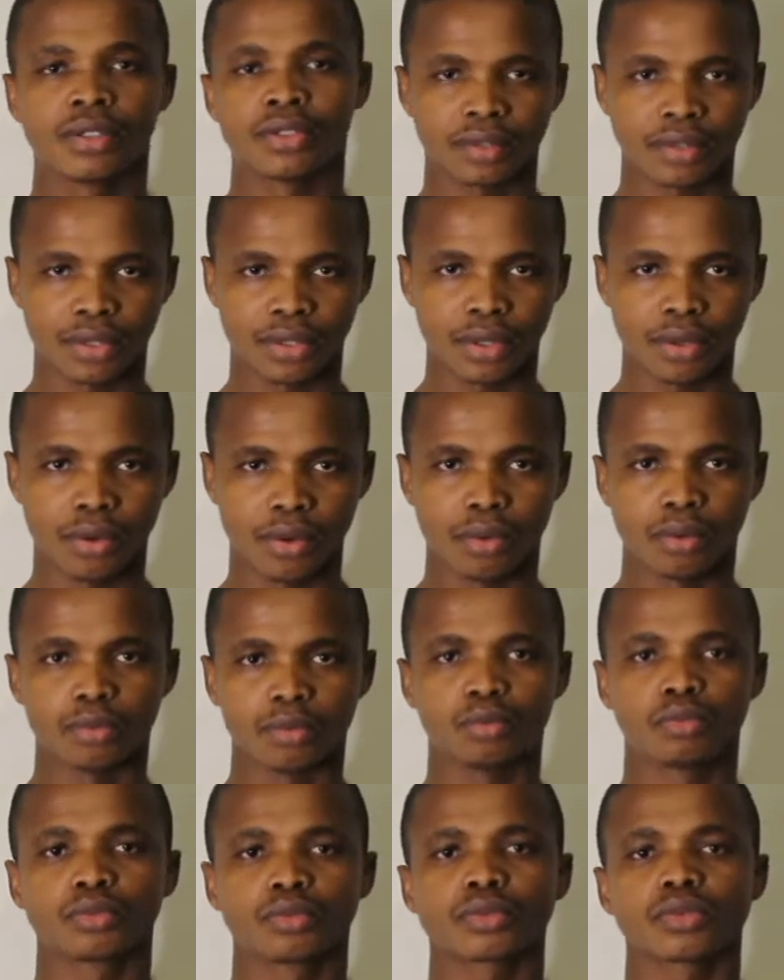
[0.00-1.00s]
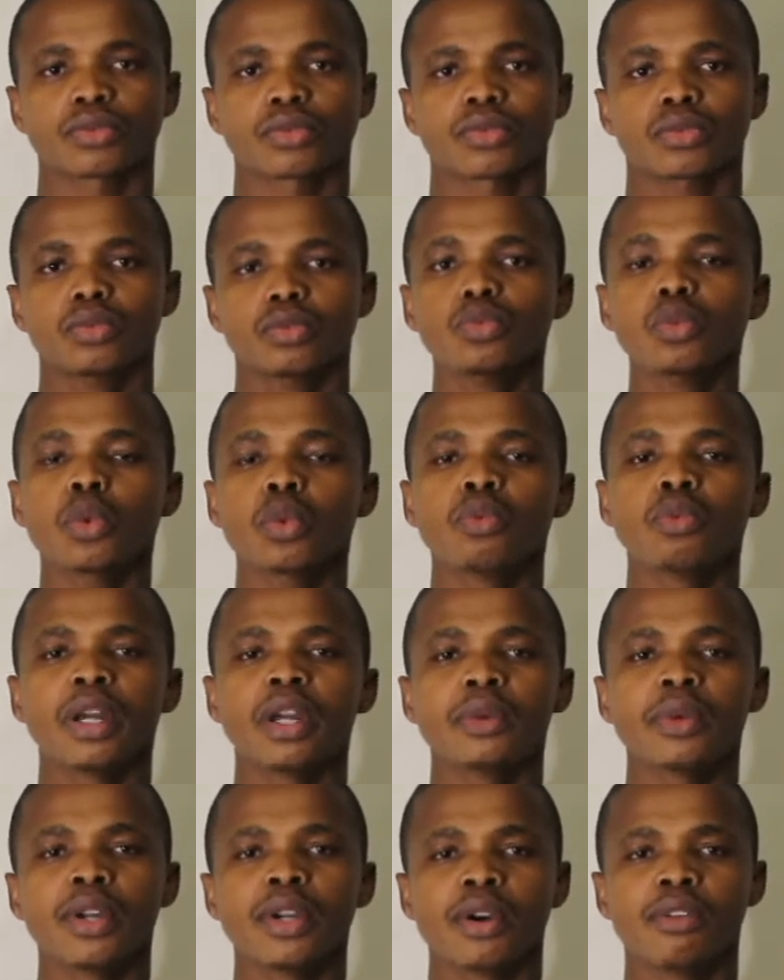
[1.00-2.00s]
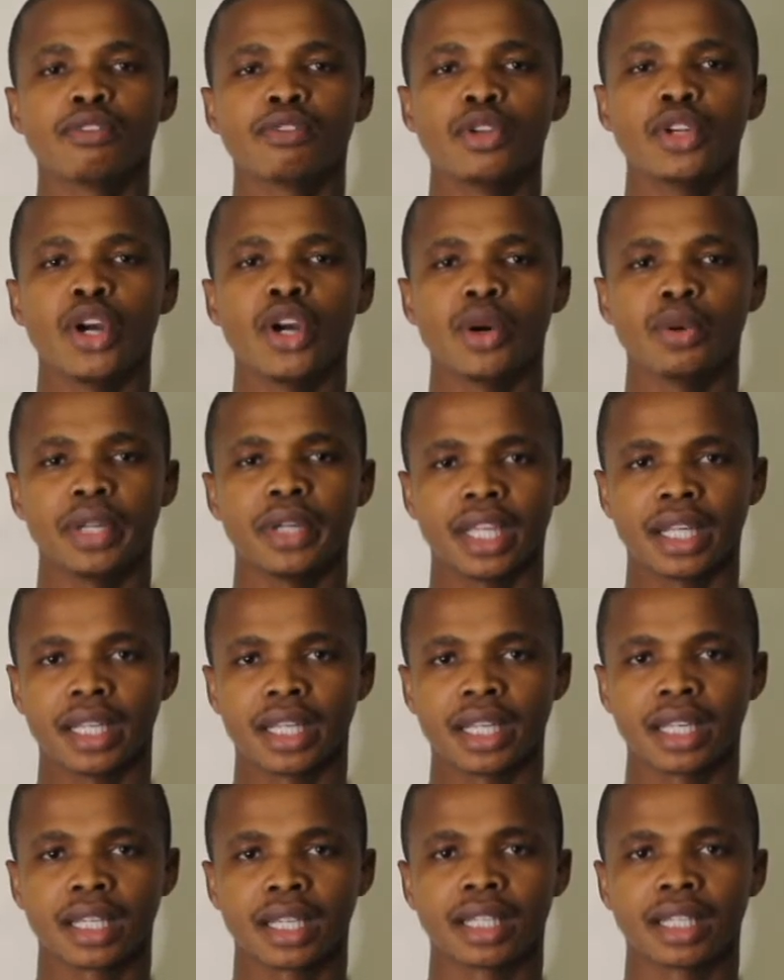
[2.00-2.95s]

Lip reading: So one way of knowing